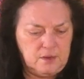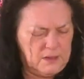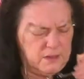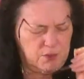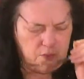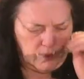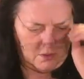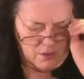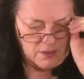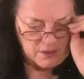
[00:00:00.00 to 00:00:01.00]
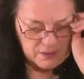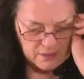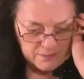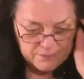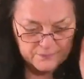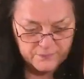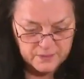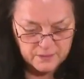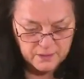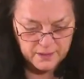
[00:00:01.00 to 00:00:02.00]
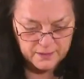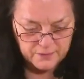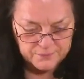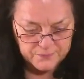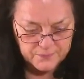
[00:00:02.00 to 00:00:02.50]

and this one's, oh, hang on.